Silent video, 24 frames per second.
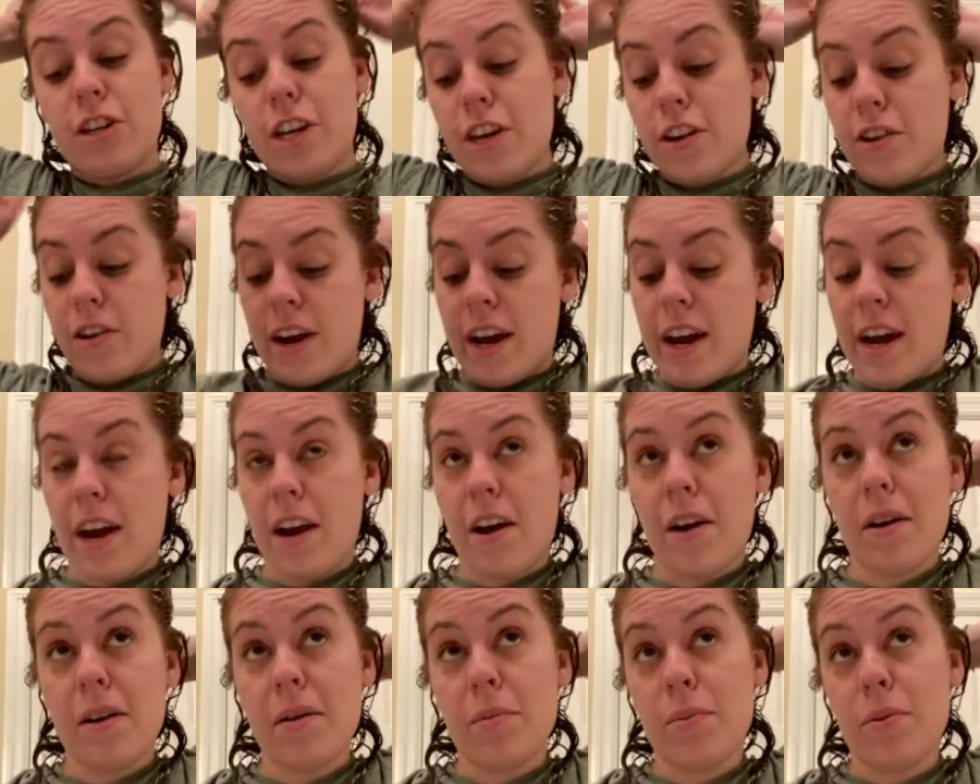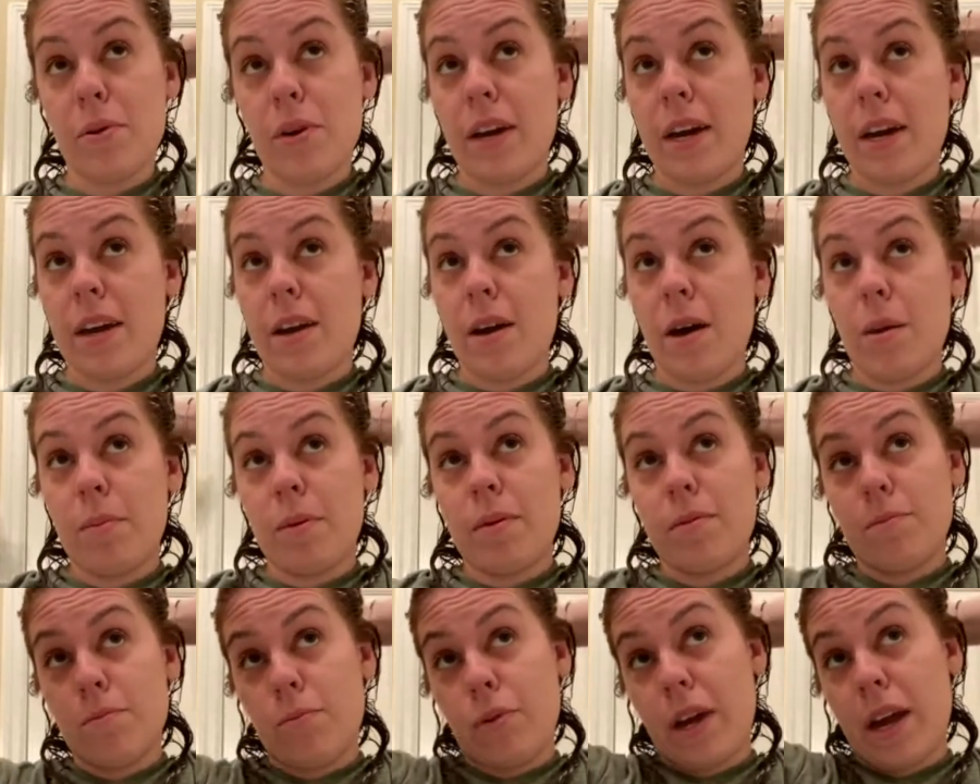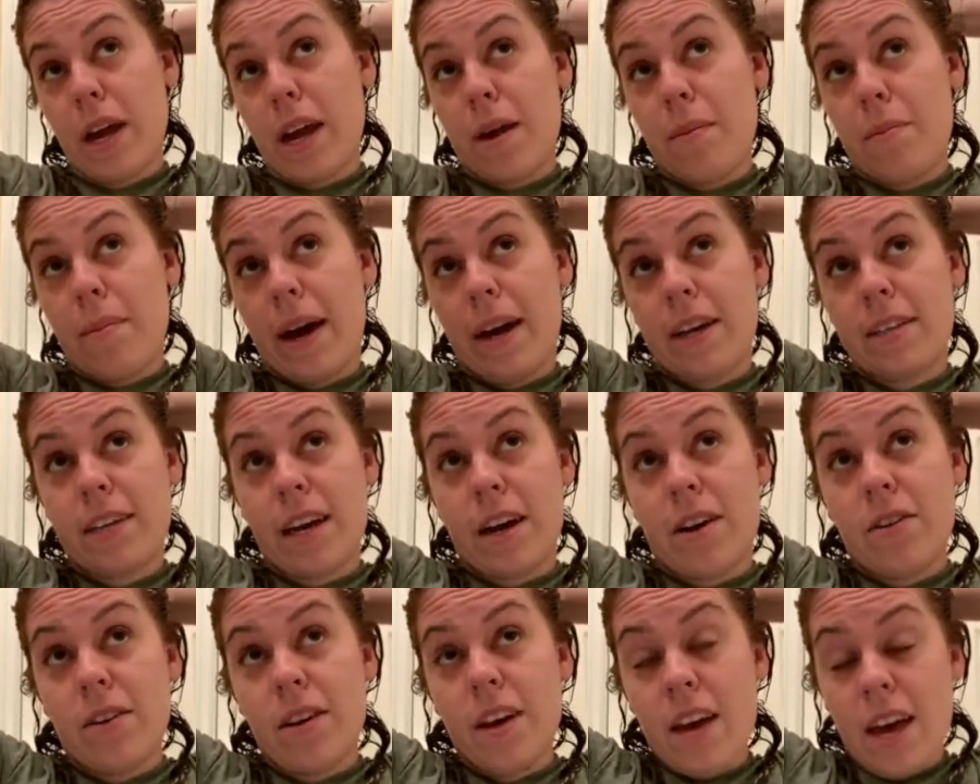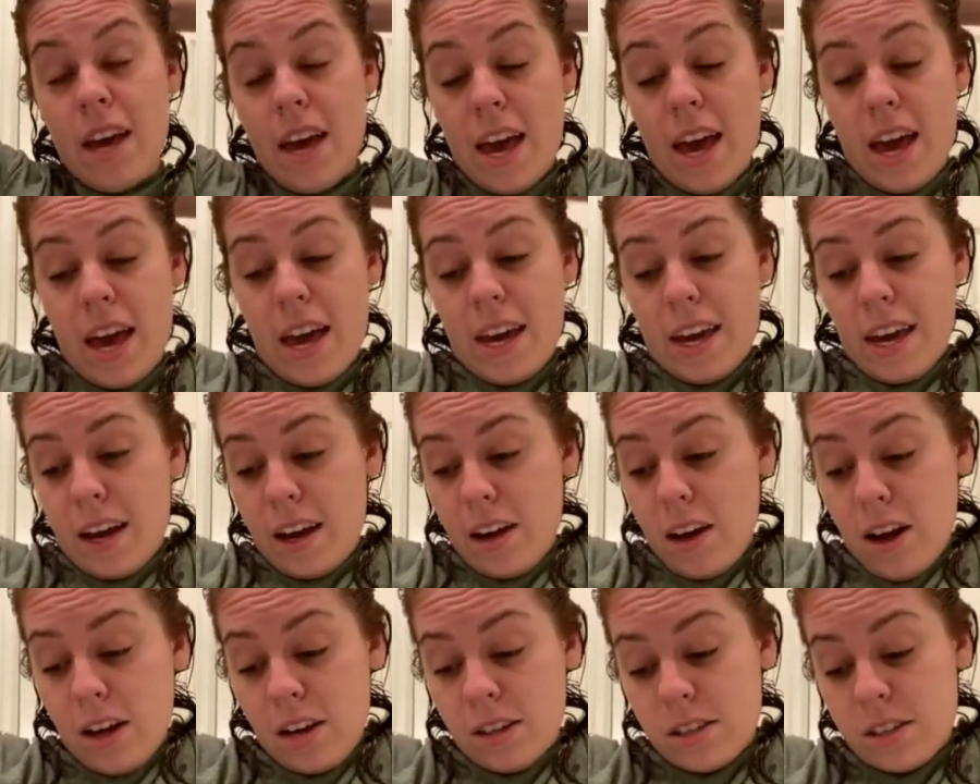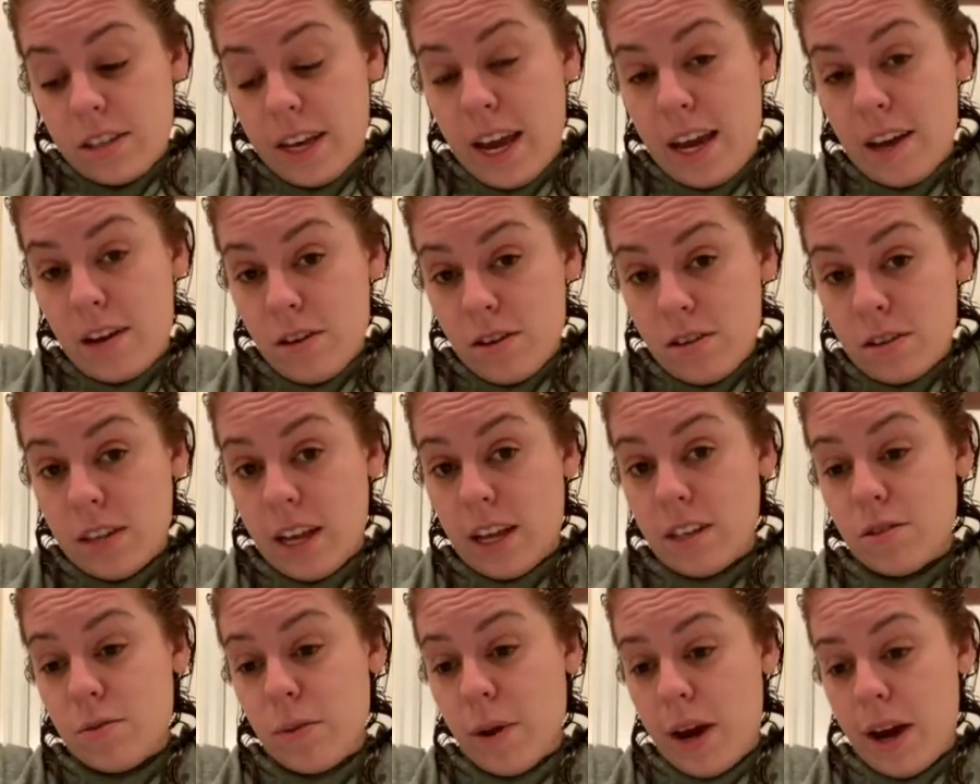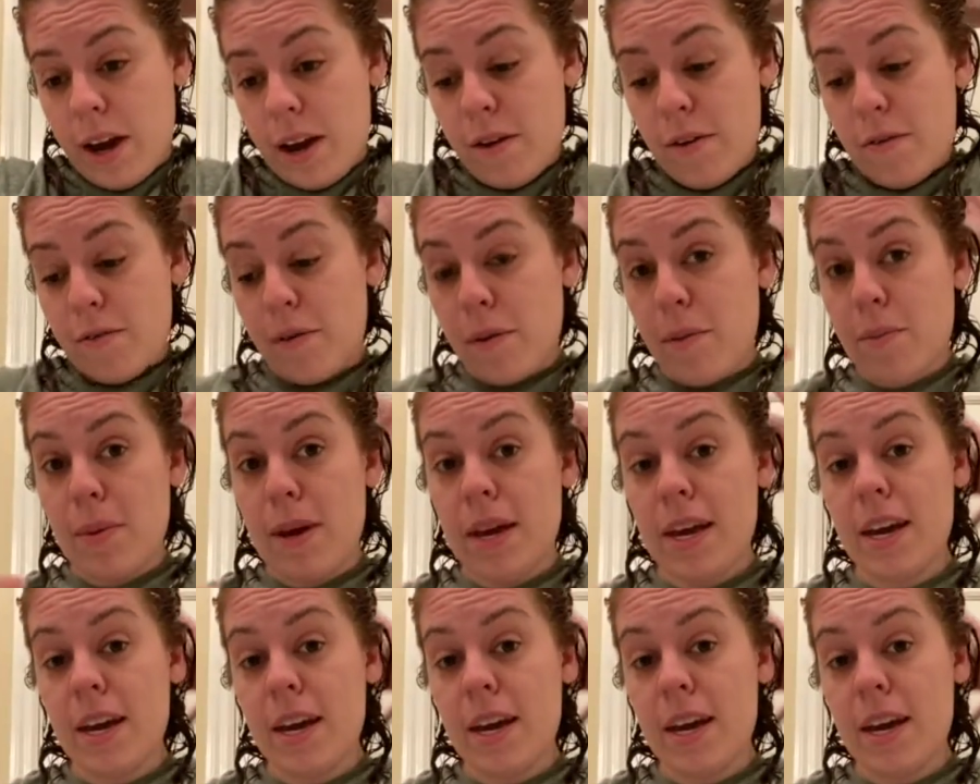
your hair and putting it up and bringing it back down, it can cause tangles. That's why for me